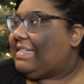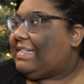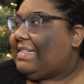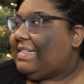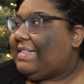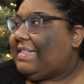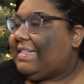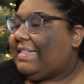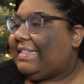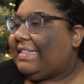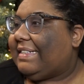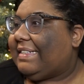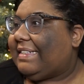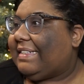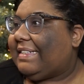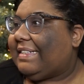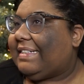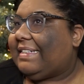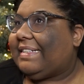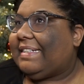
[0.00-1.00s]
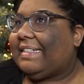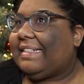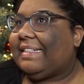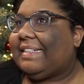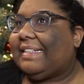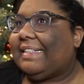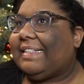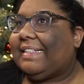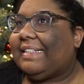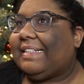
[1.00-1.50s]

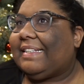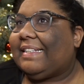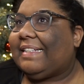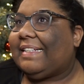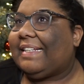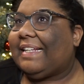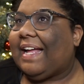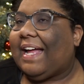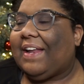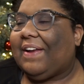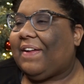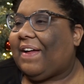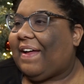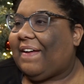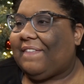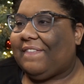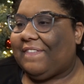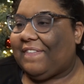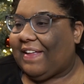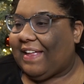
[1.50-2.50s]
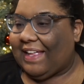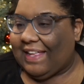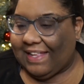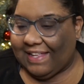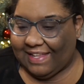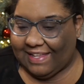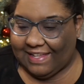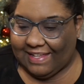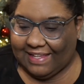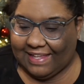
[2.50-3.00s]
Oh, I don't have
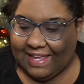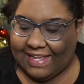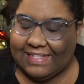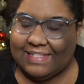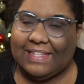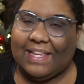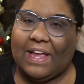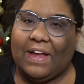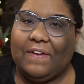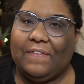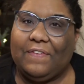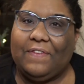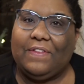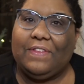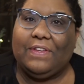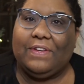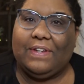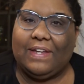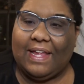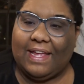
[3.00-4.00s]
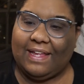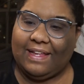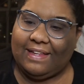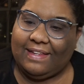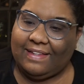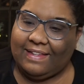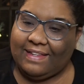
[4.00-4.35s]
a guess. Careful, Luna.